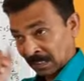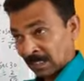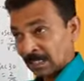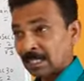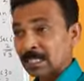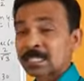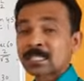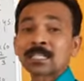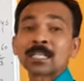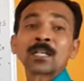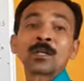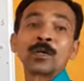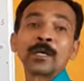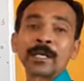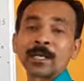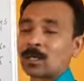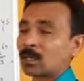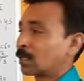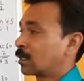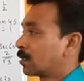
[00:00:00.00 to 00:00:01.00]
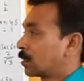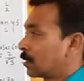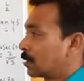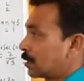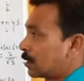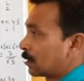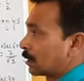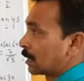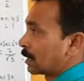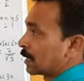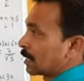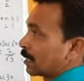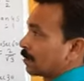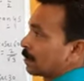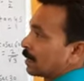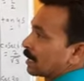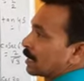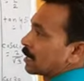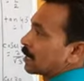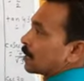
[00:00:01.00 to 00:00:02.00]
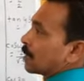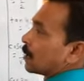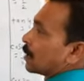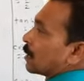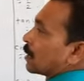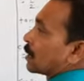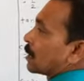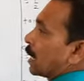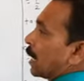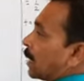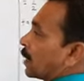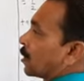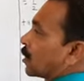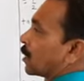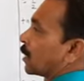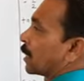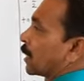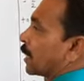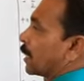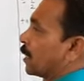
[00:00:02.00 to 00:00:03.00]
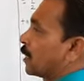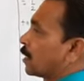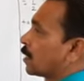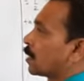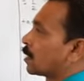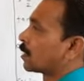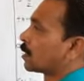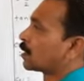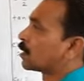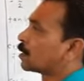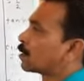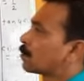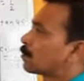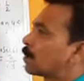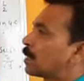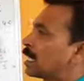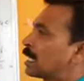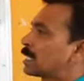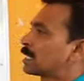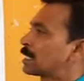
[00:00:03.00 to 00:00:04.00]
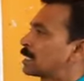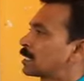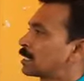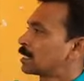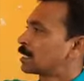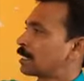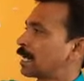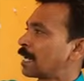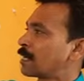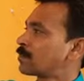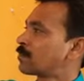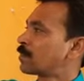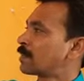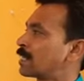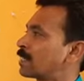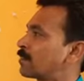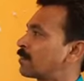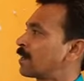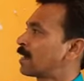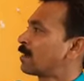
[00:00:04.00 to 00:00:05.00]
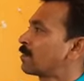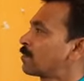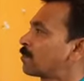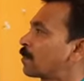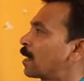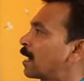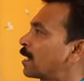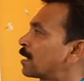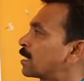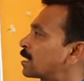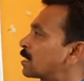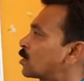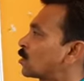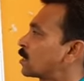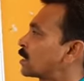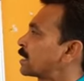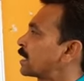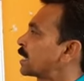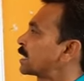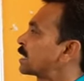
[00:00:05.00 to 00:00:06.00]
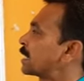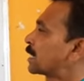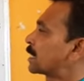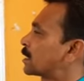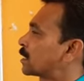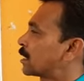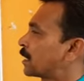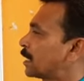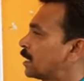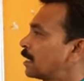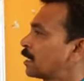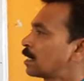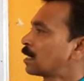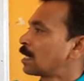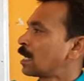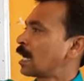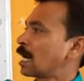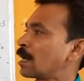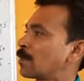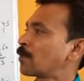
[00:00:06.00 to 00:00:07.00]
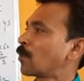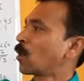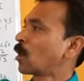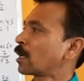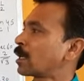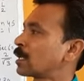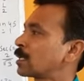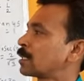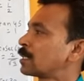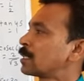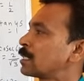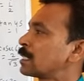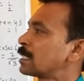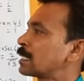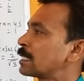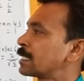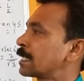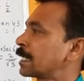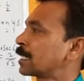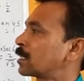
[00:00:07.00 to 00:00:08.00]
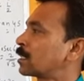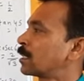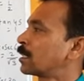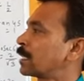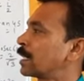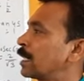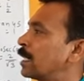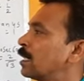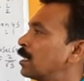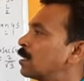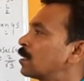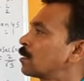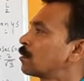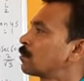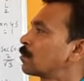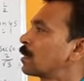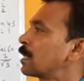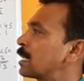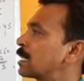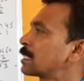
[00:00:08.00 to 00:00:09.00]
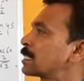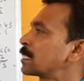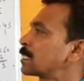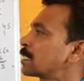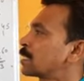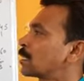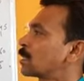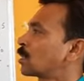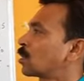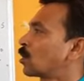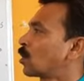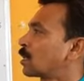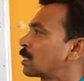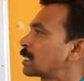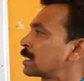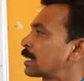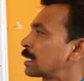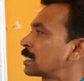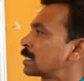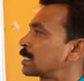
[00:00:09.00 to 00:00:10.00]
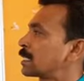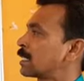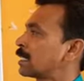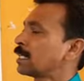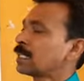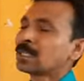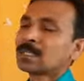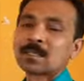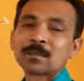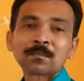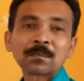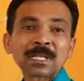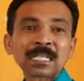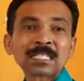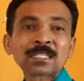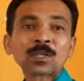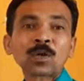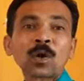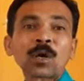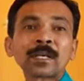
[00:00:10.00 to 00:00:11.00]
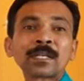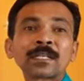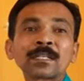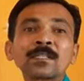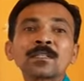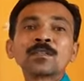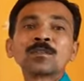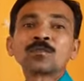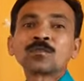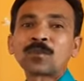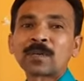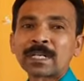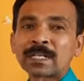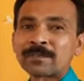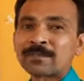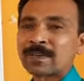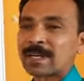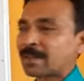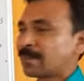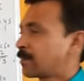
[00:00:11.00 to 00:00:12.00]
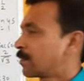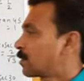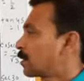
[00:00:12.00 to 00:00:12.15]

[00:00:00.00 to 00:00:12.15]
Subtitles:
It's still going on. The sum is sin 30 plus tan 45 minus cosec 60 upon sec 30 plus cos 60 plus cot 45.